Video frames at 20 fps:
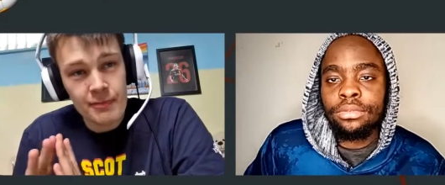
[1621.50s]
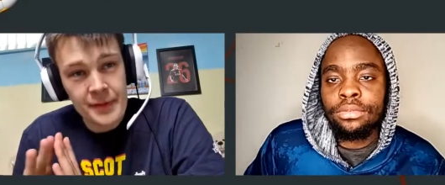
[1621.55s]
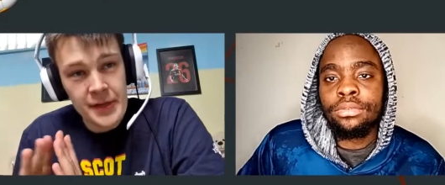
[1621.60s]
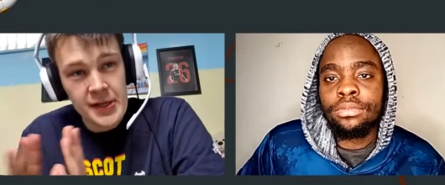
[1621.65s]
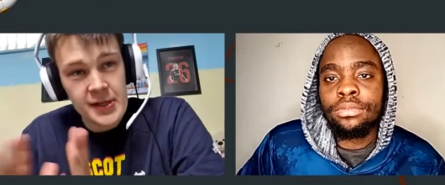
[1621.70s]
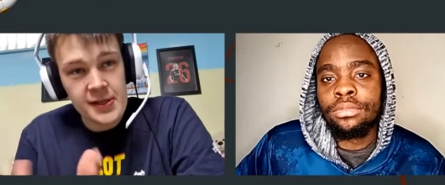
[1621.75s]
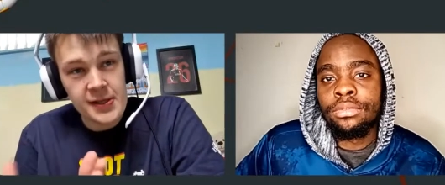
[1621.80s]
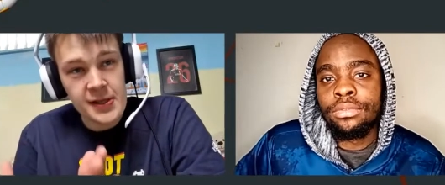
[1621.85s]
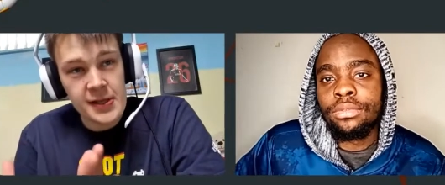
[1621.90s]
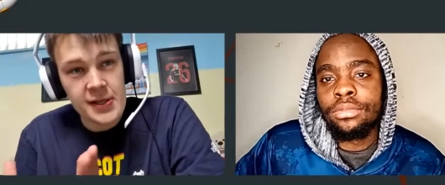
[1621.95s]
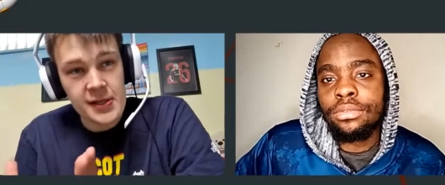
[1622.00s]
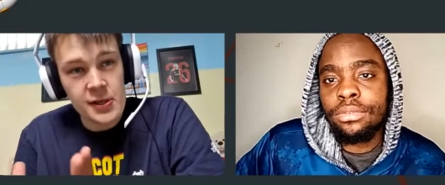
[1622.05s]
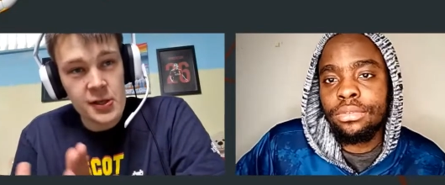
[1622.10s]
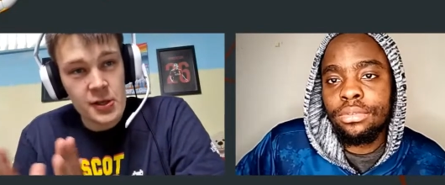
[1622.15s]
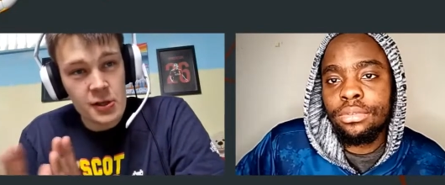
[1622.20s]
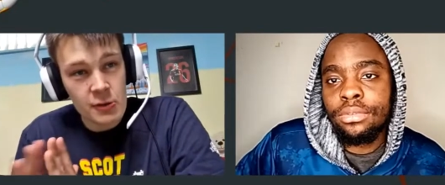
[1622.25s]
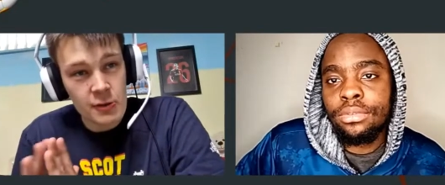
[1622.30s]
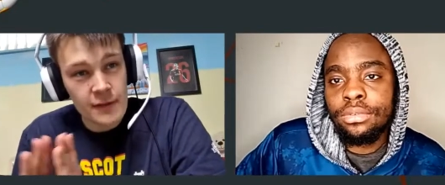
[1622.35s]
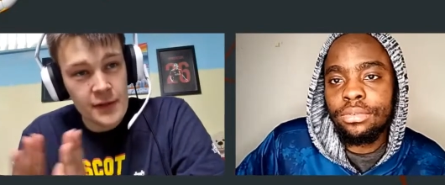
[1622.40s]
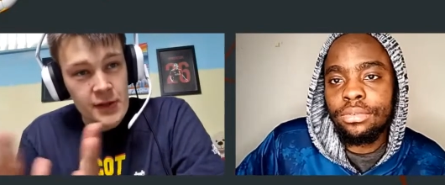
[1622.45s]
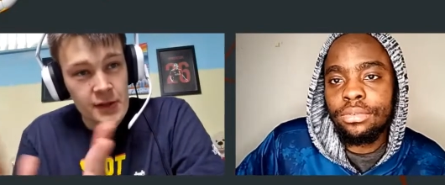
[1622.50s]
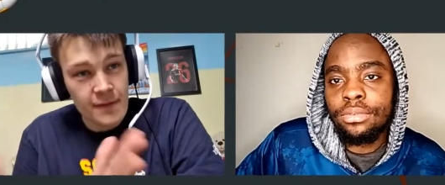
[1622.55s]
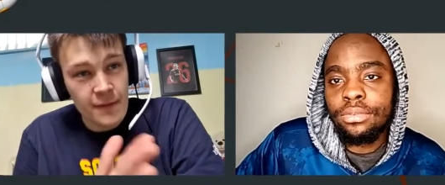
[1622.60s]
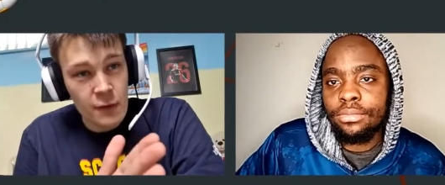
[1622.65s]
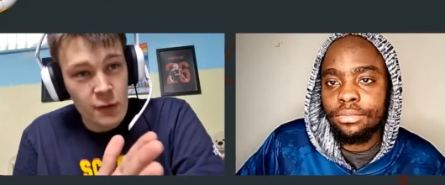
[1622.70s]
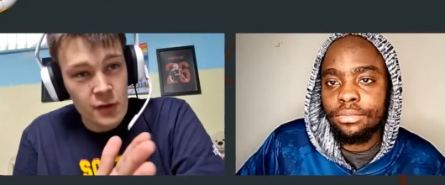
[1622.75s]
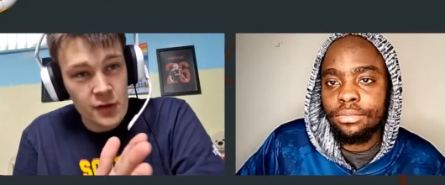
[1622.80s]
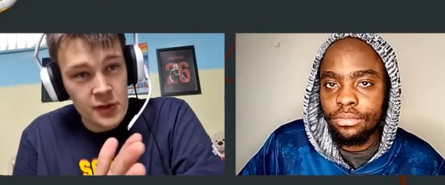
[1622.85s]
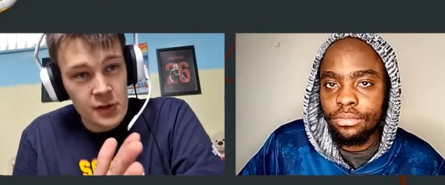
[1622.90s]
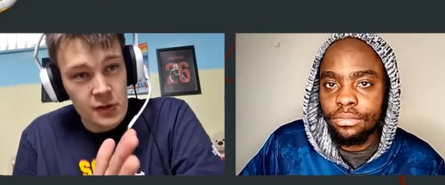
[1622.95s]
Speaker 1: this season, you can obviously
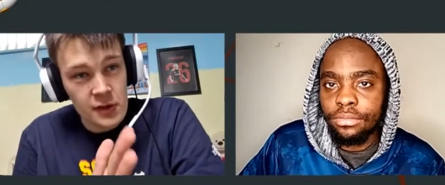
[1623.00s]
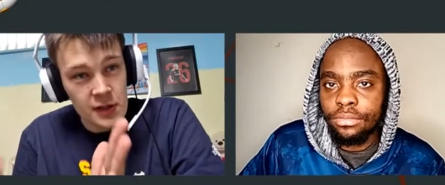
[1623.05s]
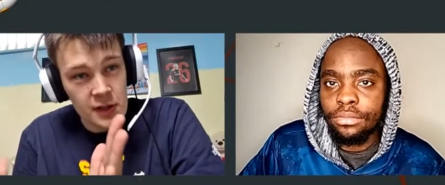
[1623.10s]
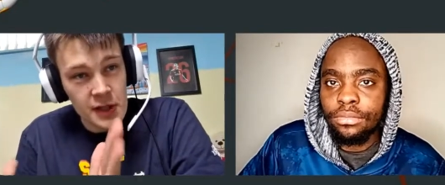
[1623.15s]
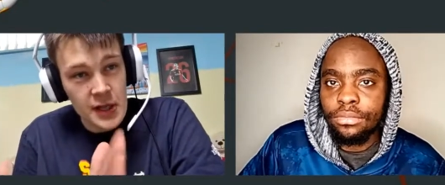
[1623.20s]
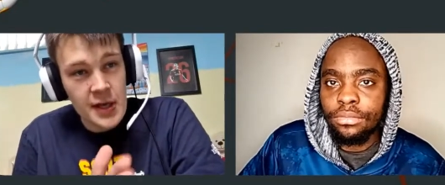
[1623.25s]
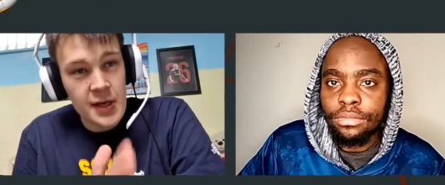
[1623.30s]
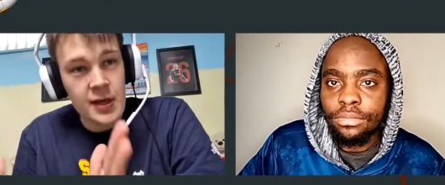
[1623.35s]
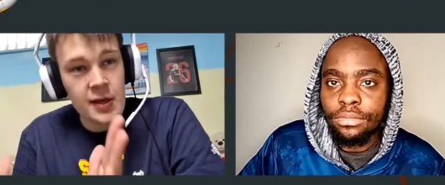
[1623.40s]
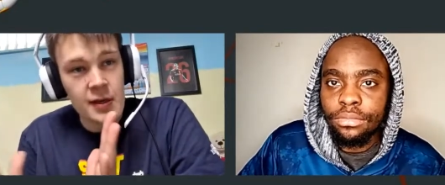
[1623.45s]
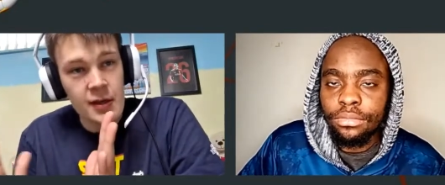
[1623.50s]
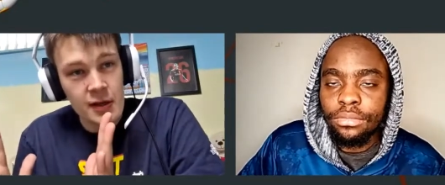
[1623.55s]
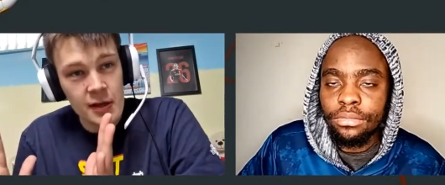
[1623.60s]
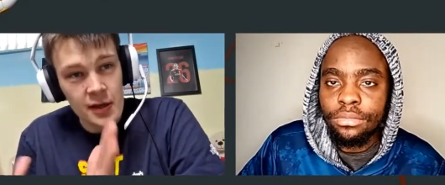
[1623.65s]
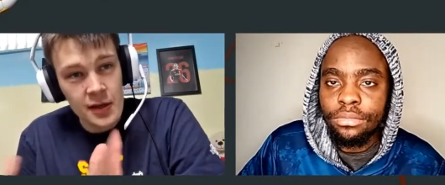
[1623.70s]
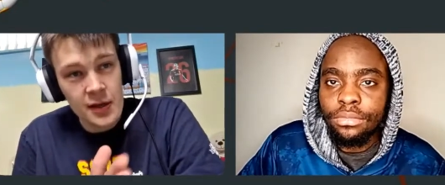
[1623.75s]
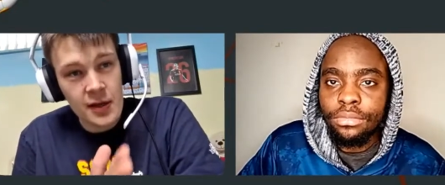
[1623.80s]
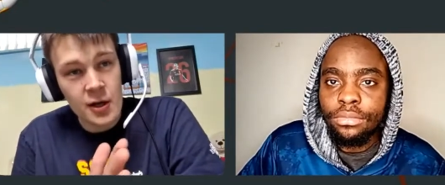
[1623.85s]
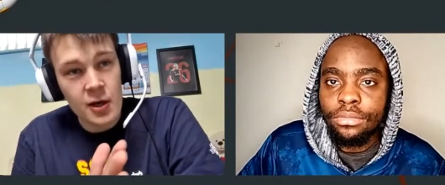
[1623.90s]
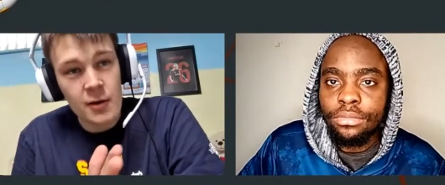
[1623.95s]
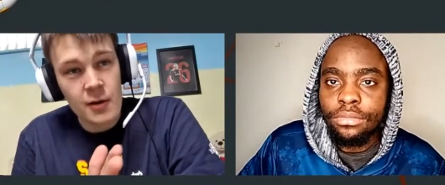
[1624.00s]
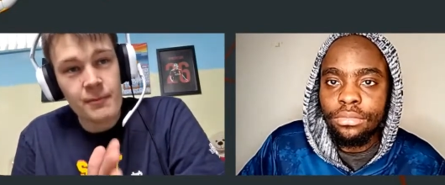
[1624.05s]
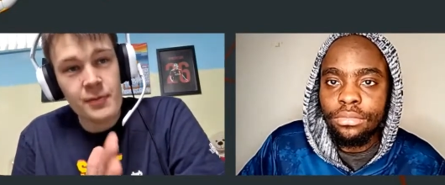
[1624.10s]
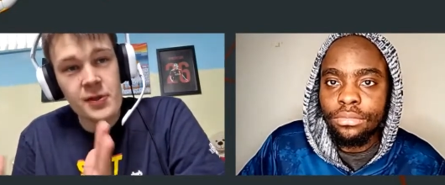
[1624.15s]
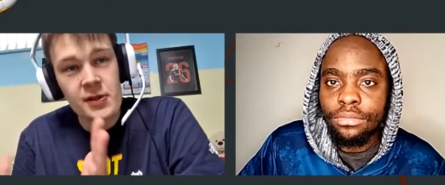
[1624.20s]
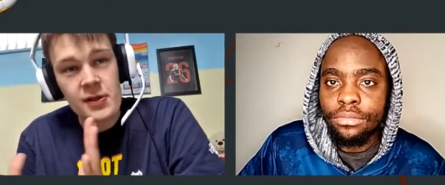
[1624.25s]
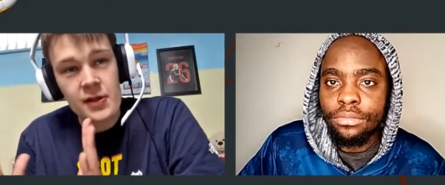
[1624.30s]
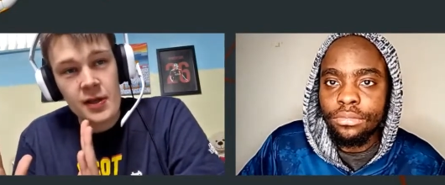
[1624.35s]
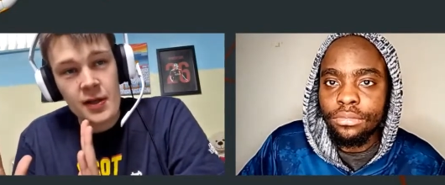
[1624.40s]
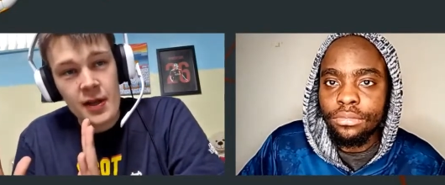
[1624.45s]
focus on the league, on the
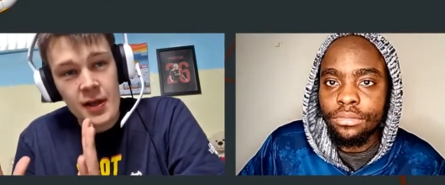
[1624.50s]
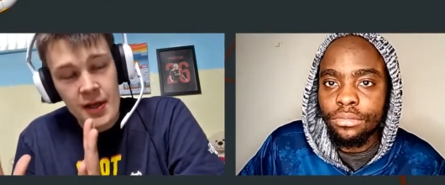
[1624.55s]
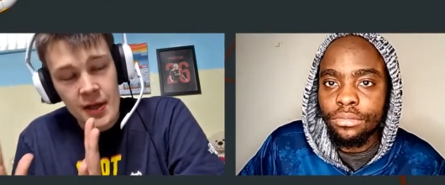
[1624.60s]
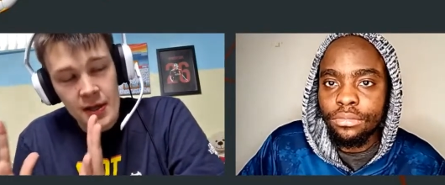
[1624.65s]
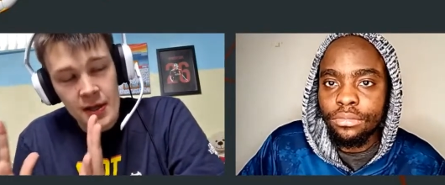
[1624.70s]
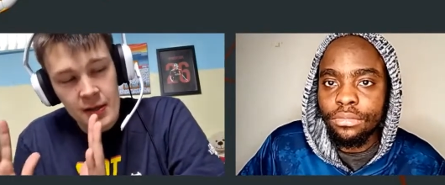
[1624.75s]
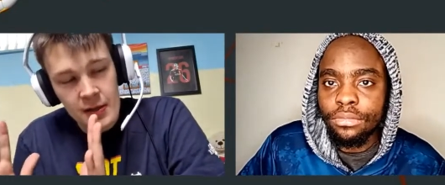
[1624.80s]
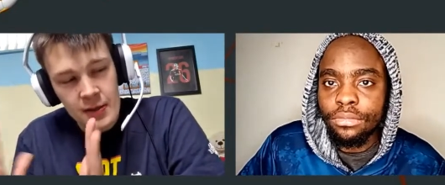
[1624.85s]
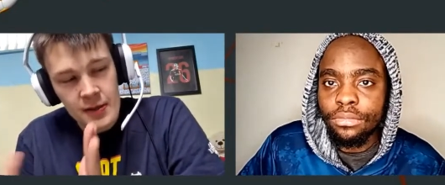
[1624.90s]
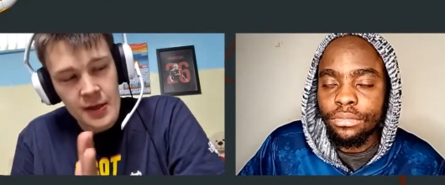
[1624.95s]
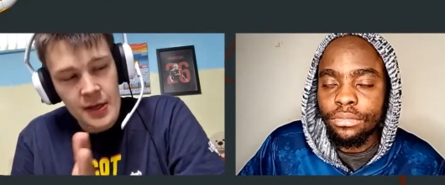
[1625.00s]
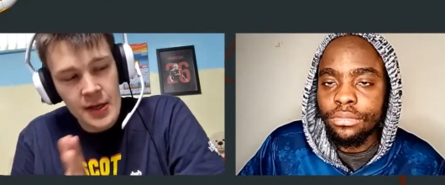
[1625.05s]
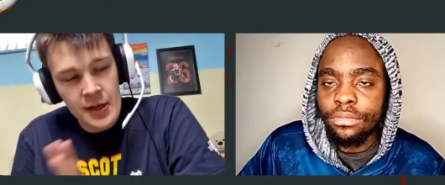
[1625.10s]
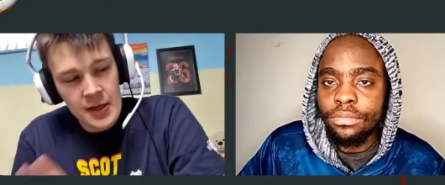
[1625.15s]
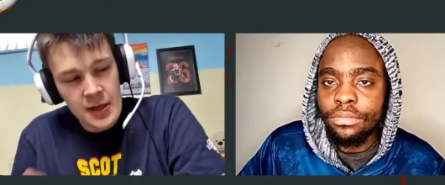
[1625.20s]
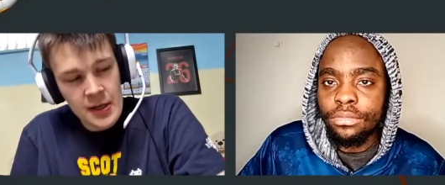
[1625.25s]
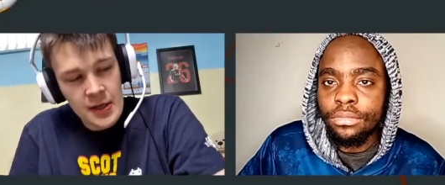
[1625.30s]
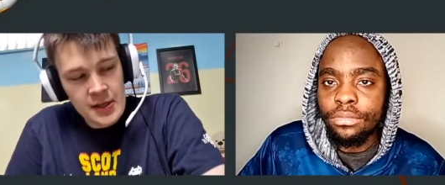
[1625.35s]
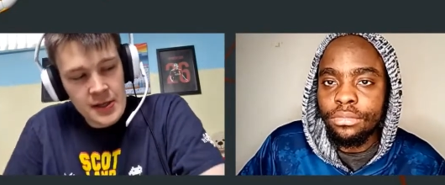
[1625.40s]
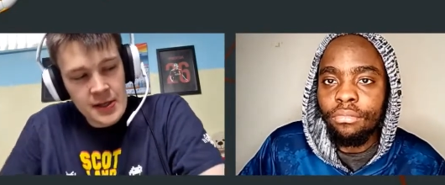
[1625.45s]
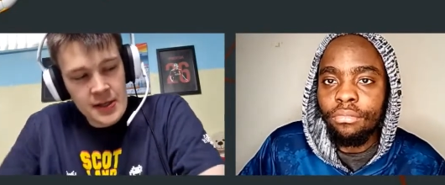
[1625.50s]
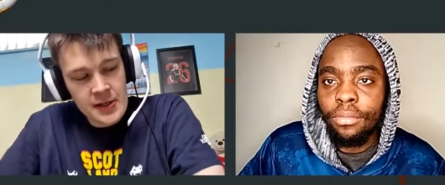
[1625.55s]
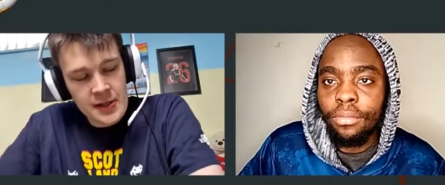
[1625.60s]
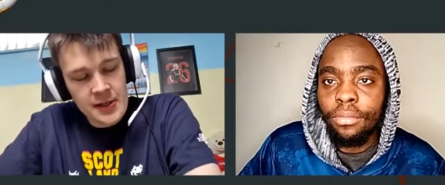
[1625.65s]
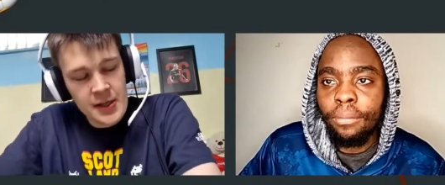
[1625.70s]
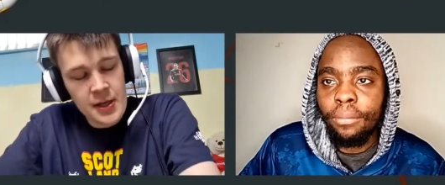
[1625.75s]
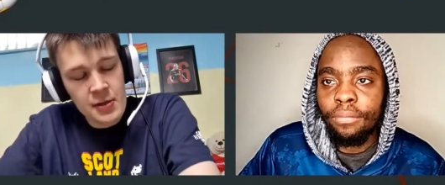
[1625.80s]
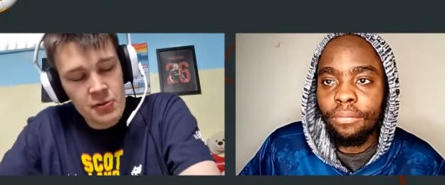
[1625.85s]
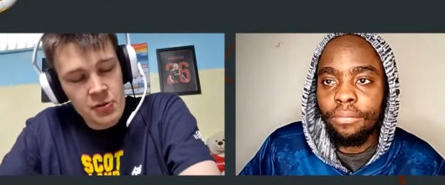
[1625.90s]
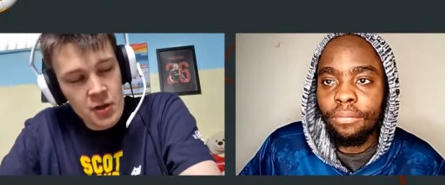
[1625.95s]
cups, uh, and uh,
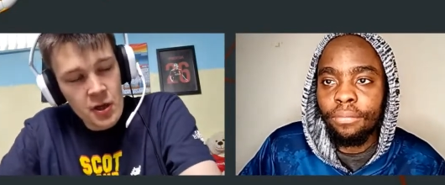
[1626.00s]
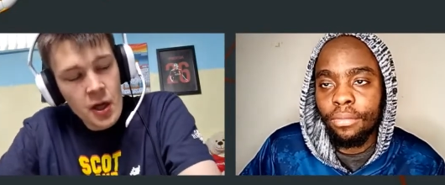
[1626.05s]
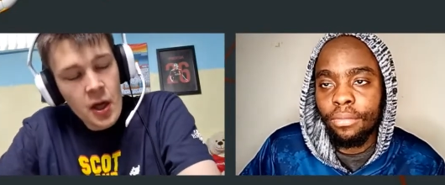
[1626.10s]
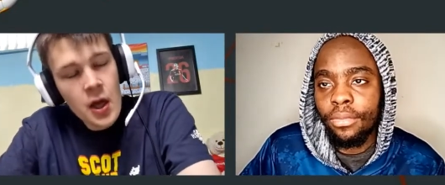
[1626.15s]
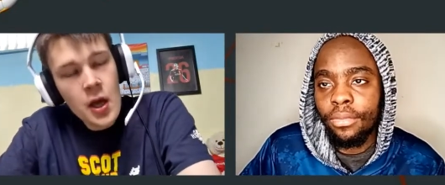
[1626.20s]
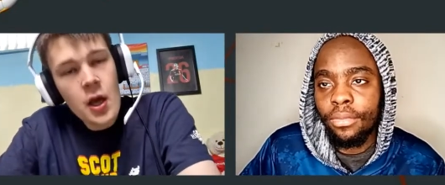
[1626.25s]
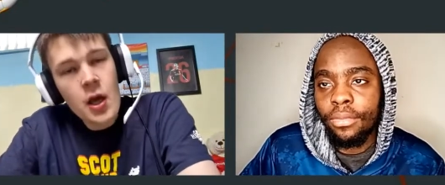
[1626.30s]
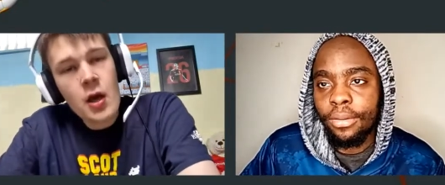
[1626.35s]
etc.